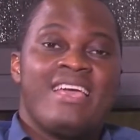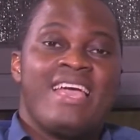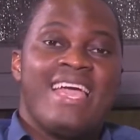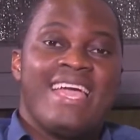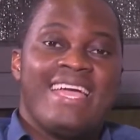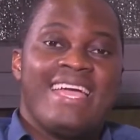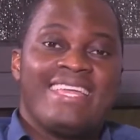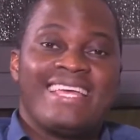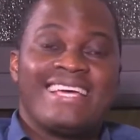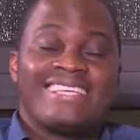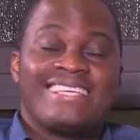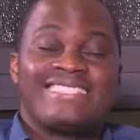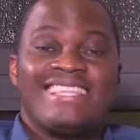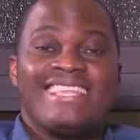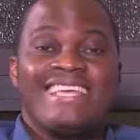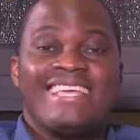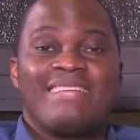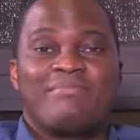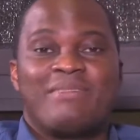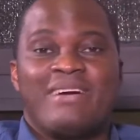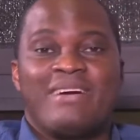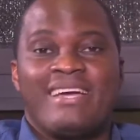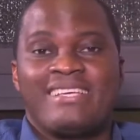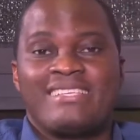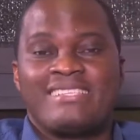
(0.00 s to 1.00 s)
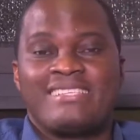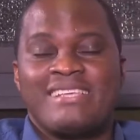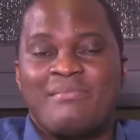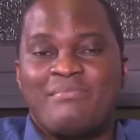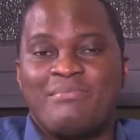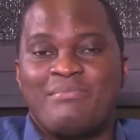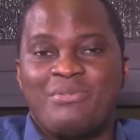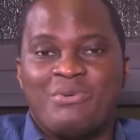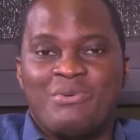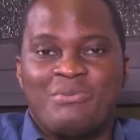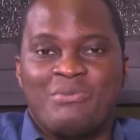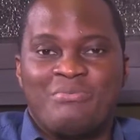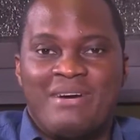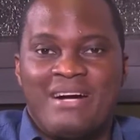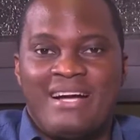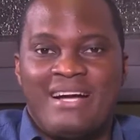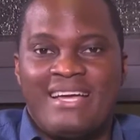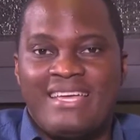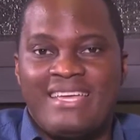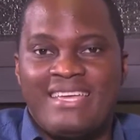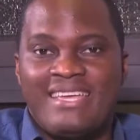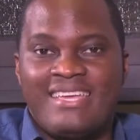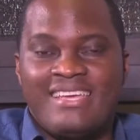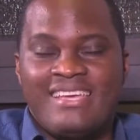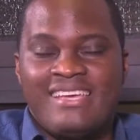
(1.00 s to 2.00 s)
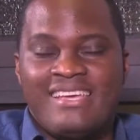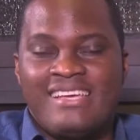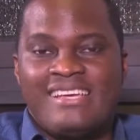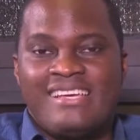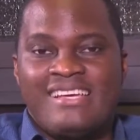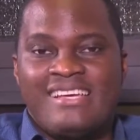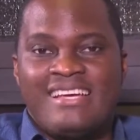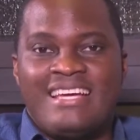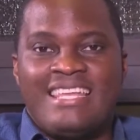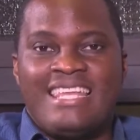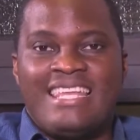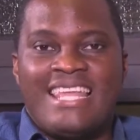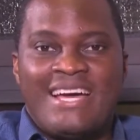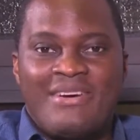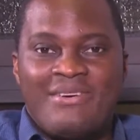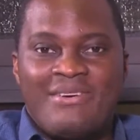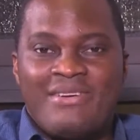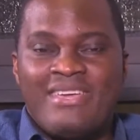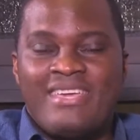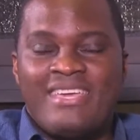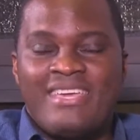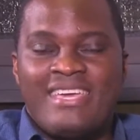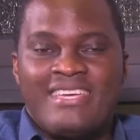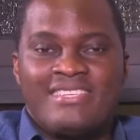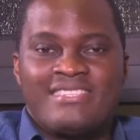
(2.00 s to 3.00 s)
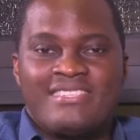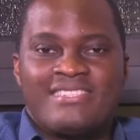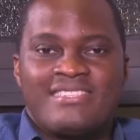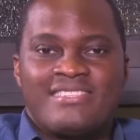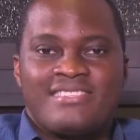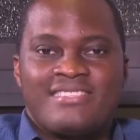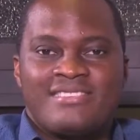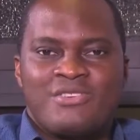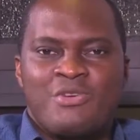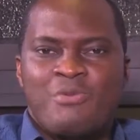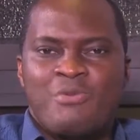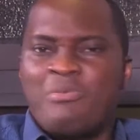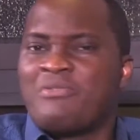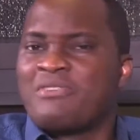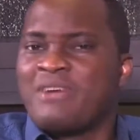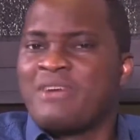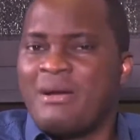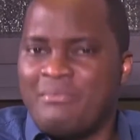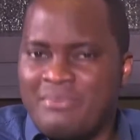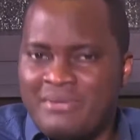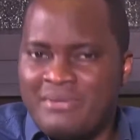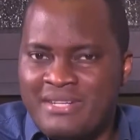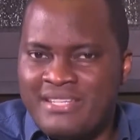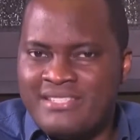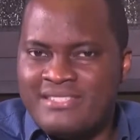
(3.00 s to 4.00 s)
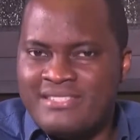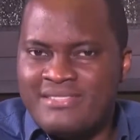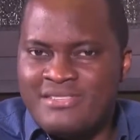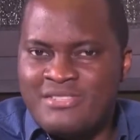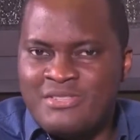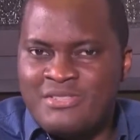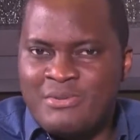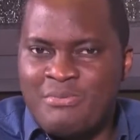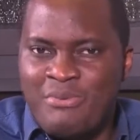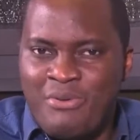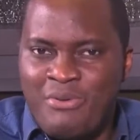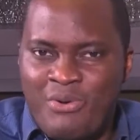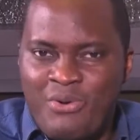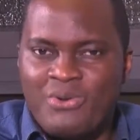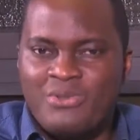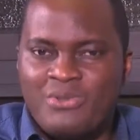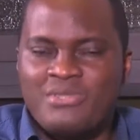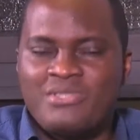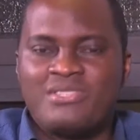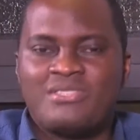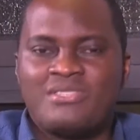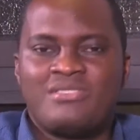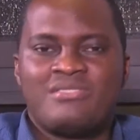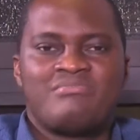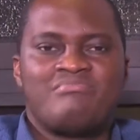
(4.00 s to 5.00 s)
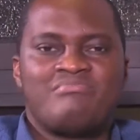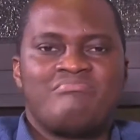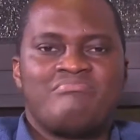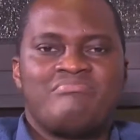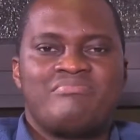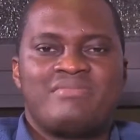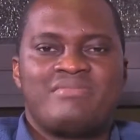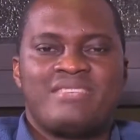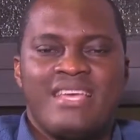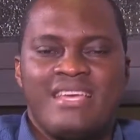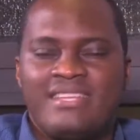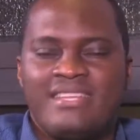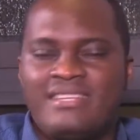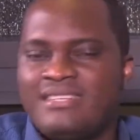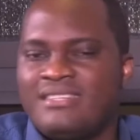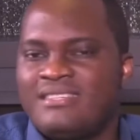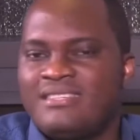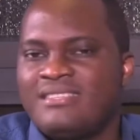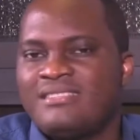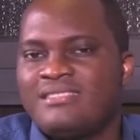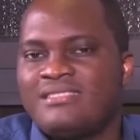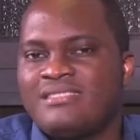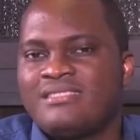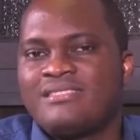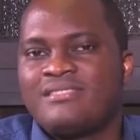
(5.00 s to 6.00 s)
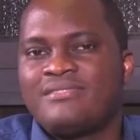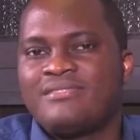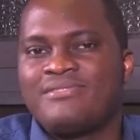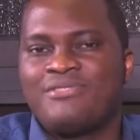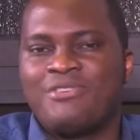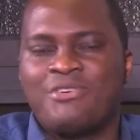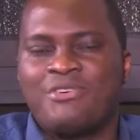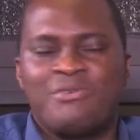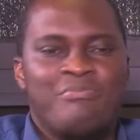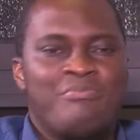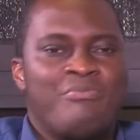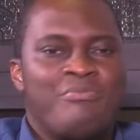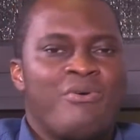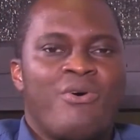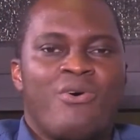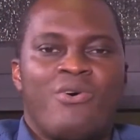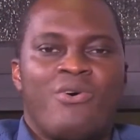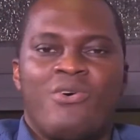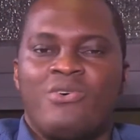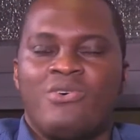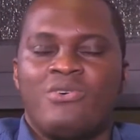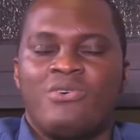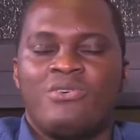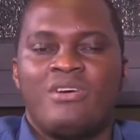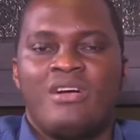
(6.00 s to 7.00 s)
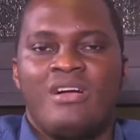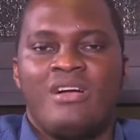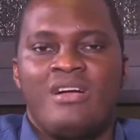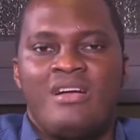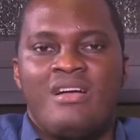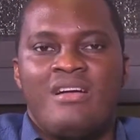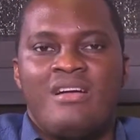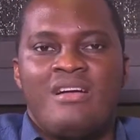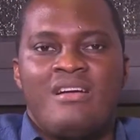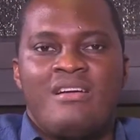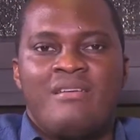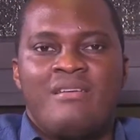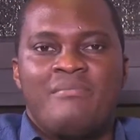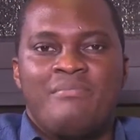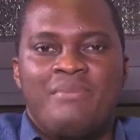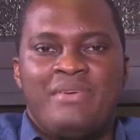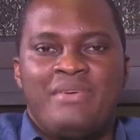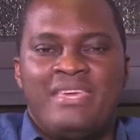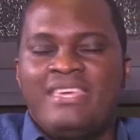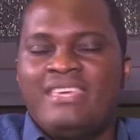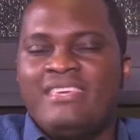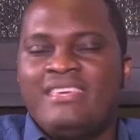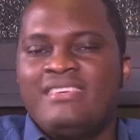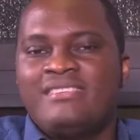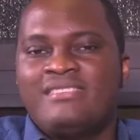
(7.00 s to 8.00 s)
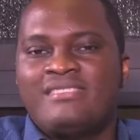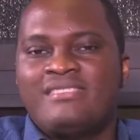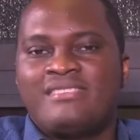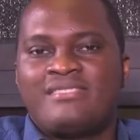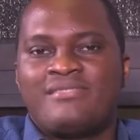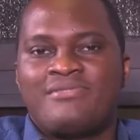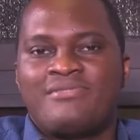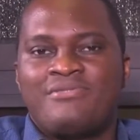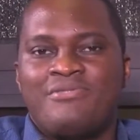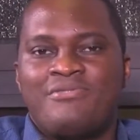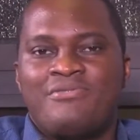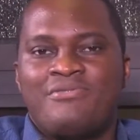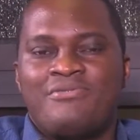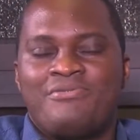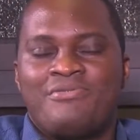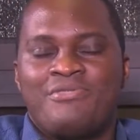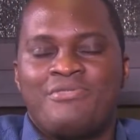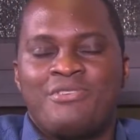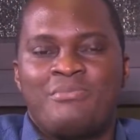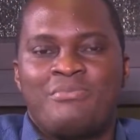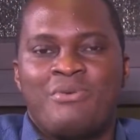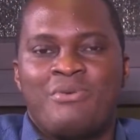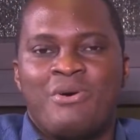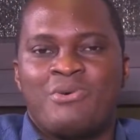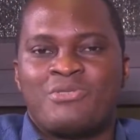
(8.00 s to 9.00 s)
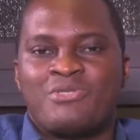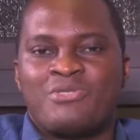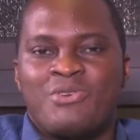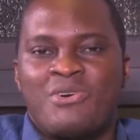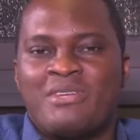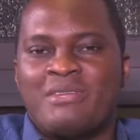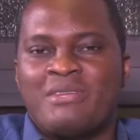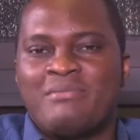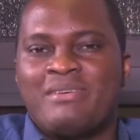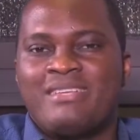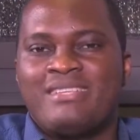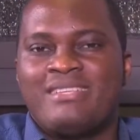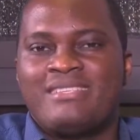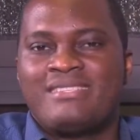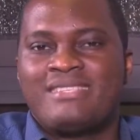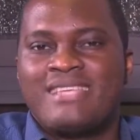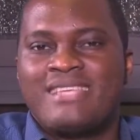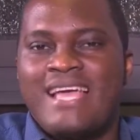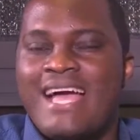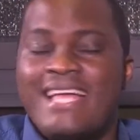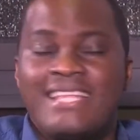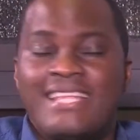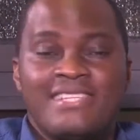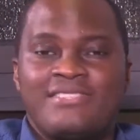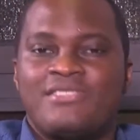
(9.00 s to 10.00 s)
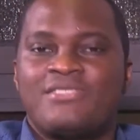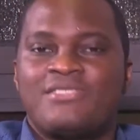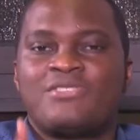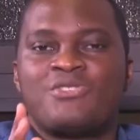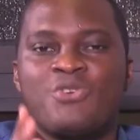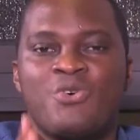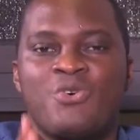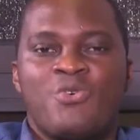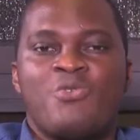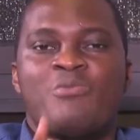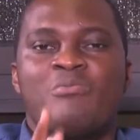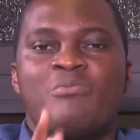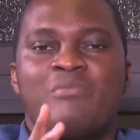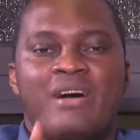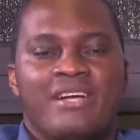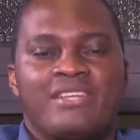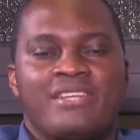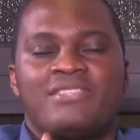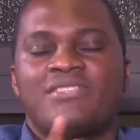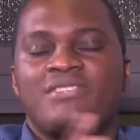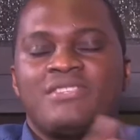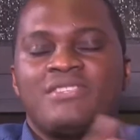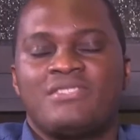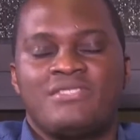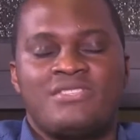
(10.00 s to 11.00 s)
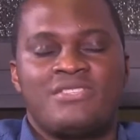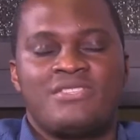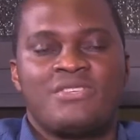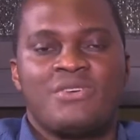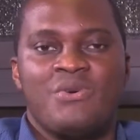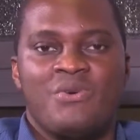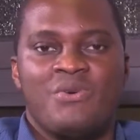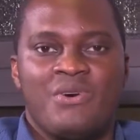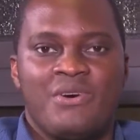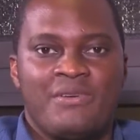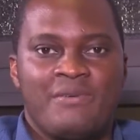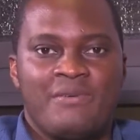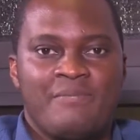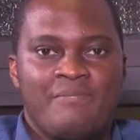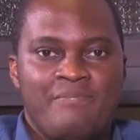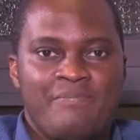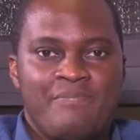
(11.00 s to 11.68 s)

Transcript: and has led by example by allowing his group of companies to support tennis, football, peace, football tournaments, and so much and so on.